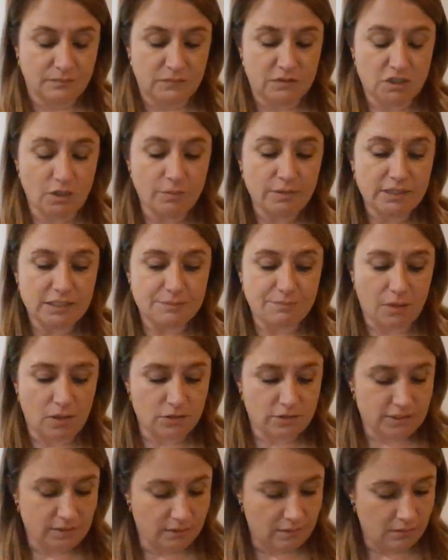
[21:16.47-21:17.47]
Show me this
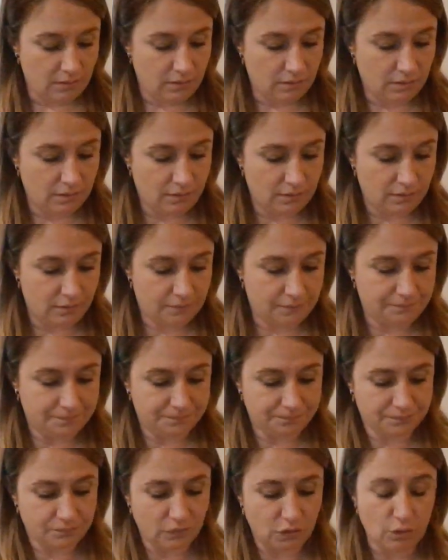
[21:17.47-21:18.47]
person.
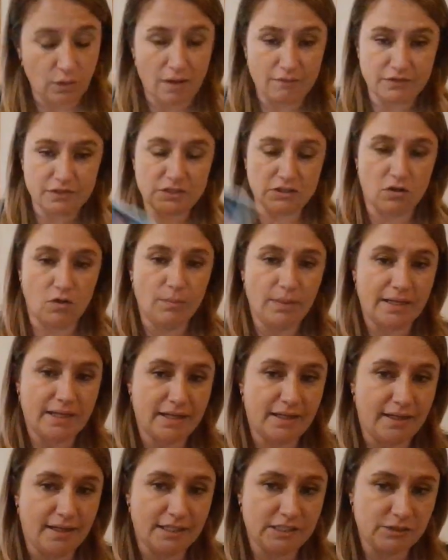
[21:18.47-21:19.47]
You have a soulmate
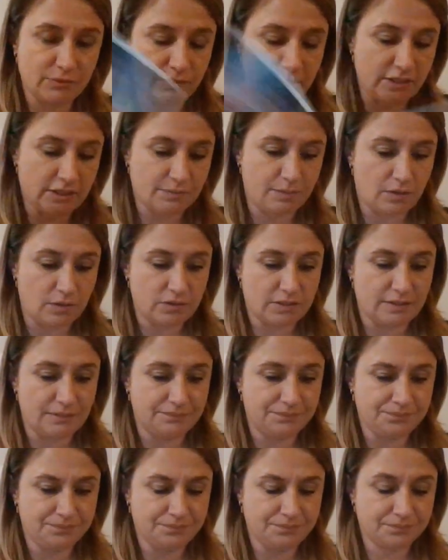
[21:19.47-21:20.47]
connection with this
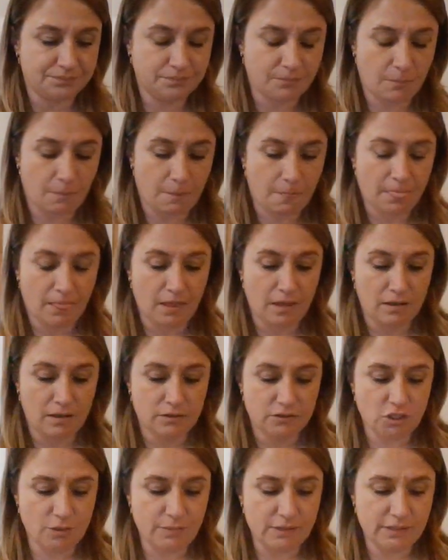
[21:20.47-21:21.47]
person.
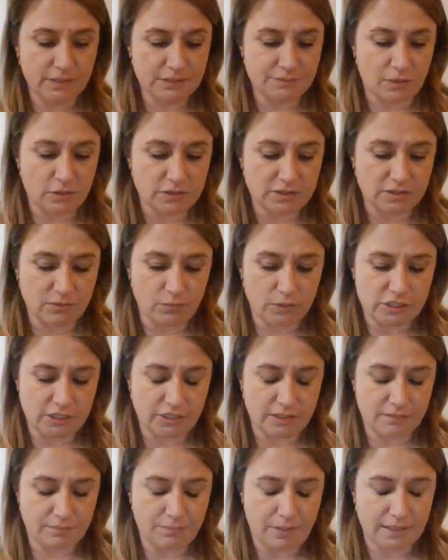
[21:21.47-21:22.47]
Show me this person
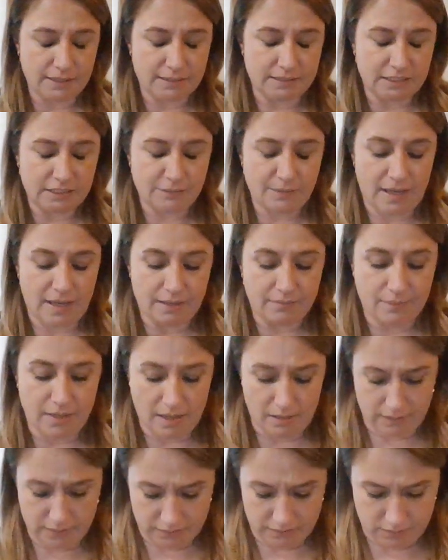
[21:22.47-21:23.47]
wishing Pisces bad,
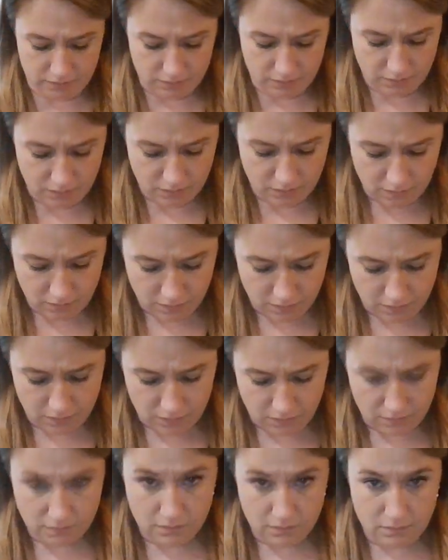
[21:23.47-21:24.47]
malice.
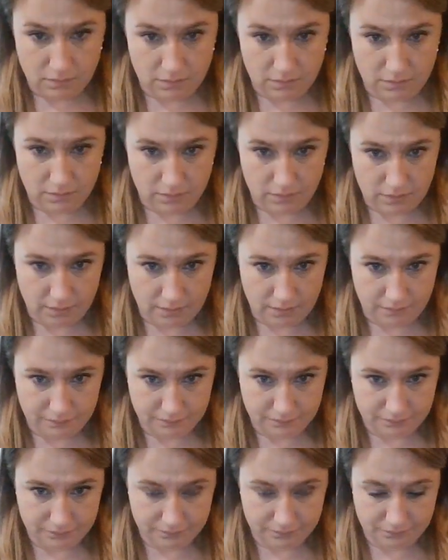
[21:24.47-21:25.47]

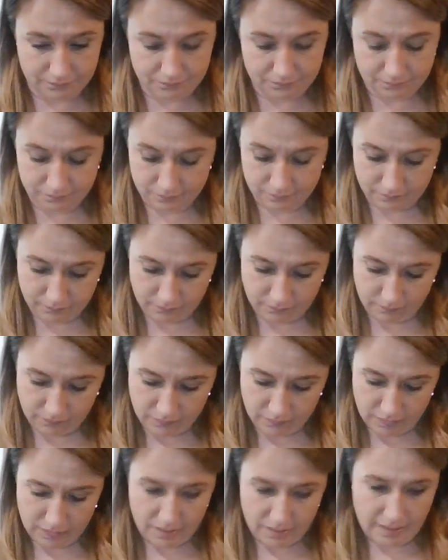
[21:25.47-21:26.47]

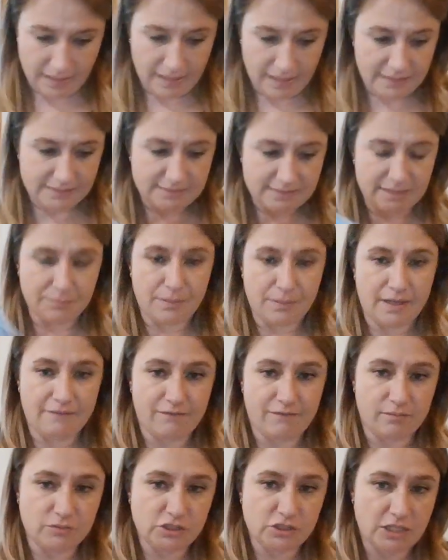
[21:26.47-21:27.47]
Okay. It's somebody
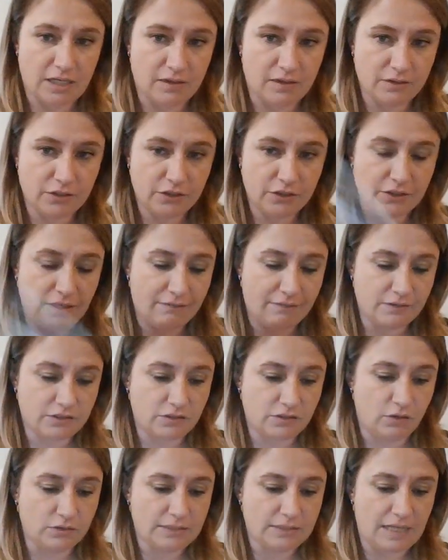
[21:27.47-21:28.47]
from childhood you have a
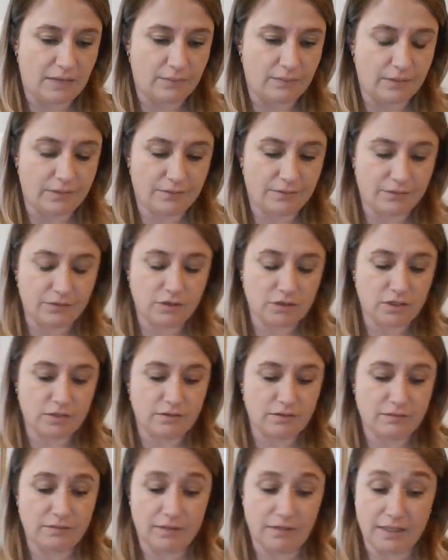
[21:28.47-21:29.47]
soul tie with. You could,
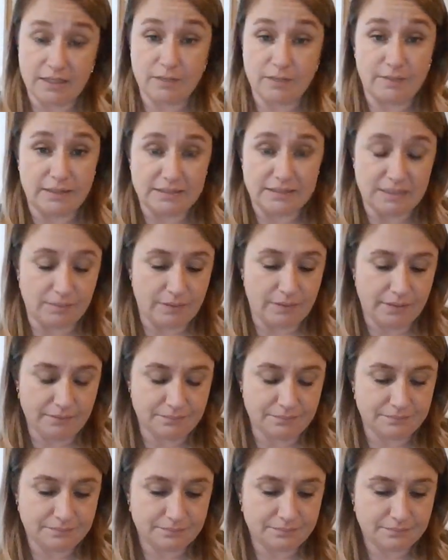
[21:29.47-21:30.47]
it could be a sibling